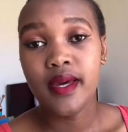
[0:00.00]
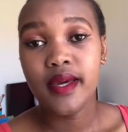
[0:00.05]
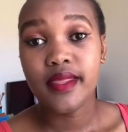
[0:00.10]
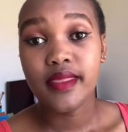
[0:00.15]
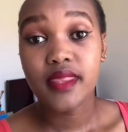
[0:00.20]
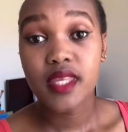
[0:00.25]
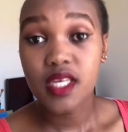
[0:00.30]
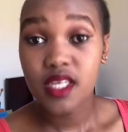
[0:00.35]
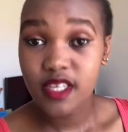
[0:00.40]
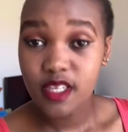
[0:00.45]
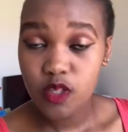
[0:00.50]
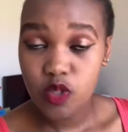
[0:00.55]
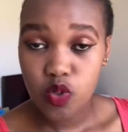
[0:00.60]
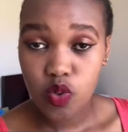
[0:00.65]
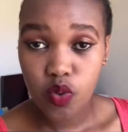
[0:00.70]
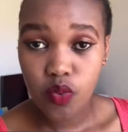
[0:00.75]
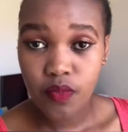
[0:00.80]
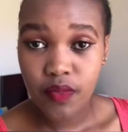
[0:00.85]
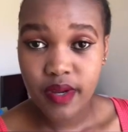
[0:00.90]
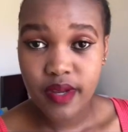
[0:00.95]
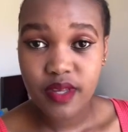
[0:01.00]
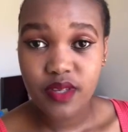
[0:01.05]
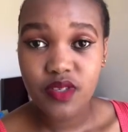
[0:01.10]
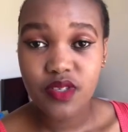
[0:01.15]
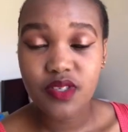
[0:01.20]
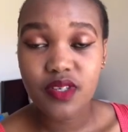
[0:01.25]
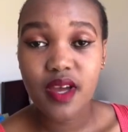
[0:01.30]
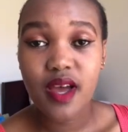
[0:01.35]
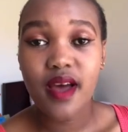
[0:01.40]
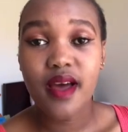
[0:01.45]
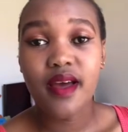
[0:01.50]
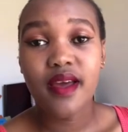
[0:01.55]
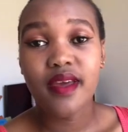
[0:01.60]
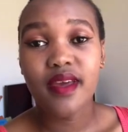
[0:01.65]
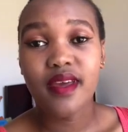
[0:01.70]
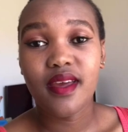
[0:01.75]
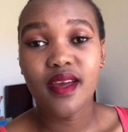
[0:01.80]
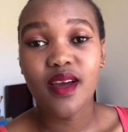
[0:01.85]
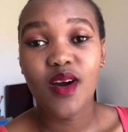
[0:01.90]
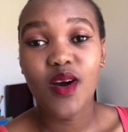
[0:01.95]
thank you so much
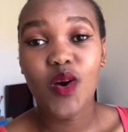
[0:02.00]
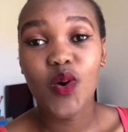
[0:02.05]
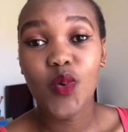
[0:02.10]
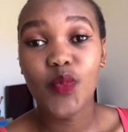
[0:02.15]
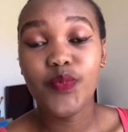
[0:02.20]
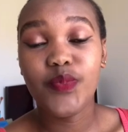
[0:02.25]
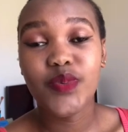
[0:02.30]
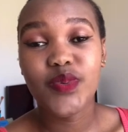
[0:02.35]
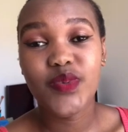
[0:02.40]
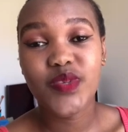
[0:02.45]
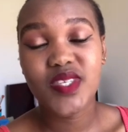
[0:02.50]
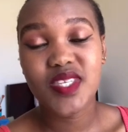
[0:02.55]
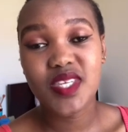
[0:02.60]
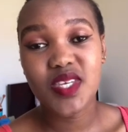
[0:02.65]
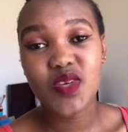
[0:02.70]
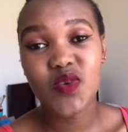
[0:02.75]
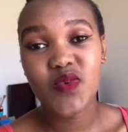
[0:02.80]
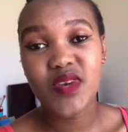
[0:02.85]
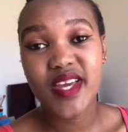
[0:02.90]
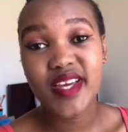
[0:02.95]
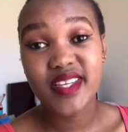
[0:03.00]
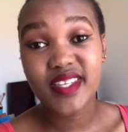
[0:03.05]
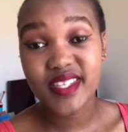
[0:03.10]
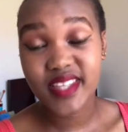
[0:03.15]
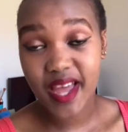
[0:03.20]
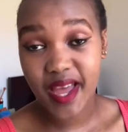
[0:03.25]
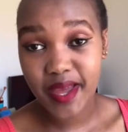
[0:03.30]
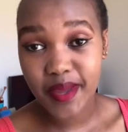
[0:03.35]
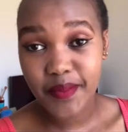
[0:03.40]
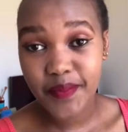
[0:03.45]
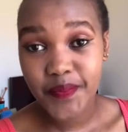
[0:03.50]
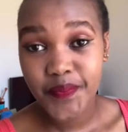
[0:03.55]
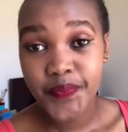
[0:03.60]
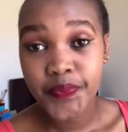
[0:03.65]
I hope to see you next time